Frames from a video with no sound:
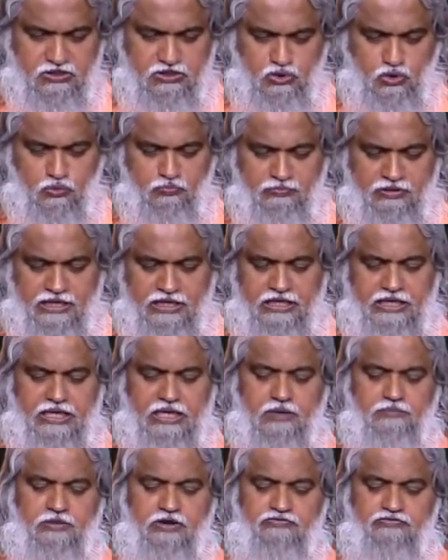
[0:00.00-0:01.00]
to me
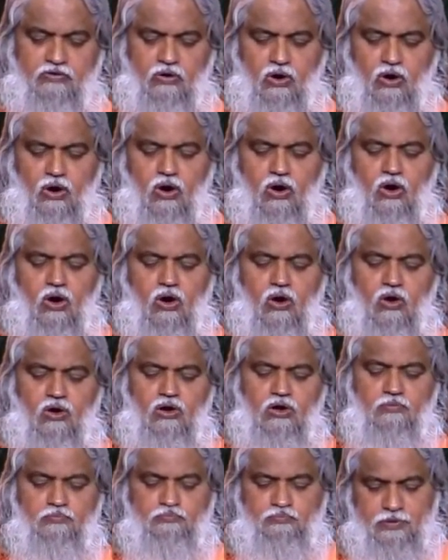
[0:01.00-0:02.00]
above
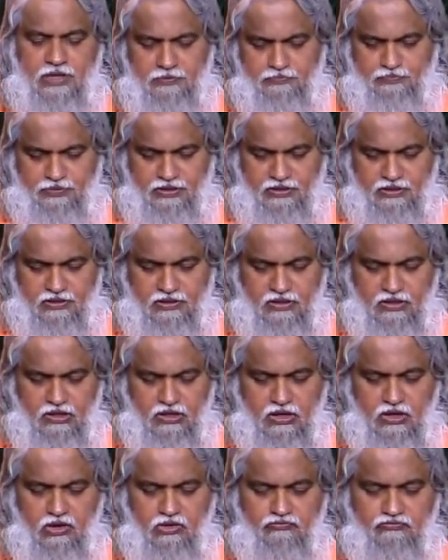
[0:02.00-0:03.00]
all people,
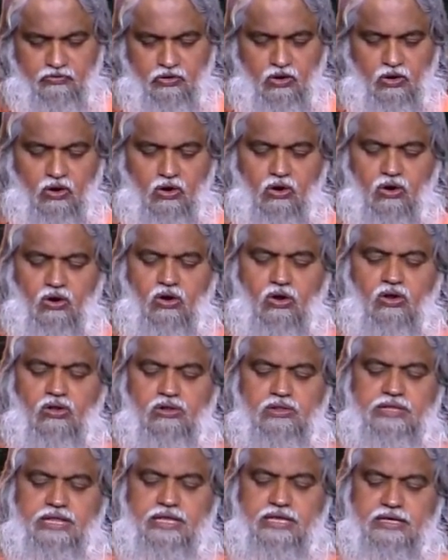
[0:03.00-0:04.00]
for all
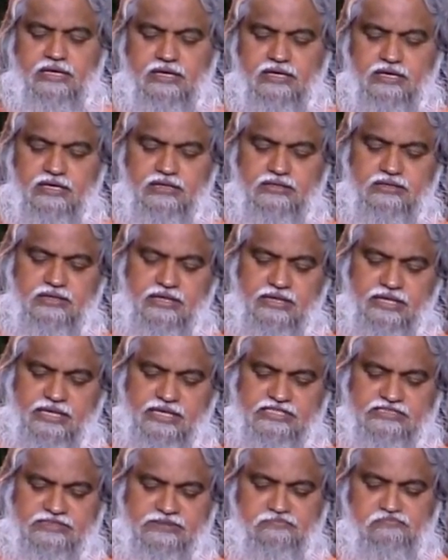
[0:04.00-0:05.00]
the earth
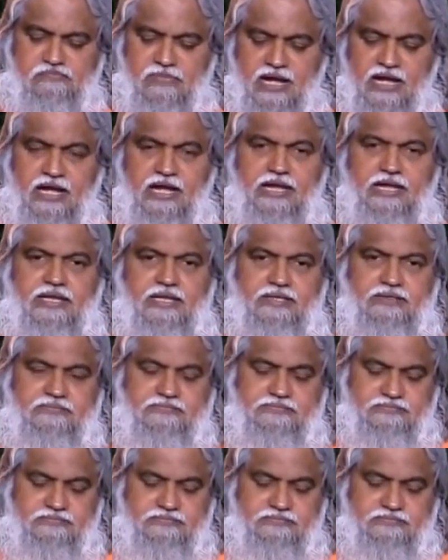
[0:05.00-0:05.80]
is mine.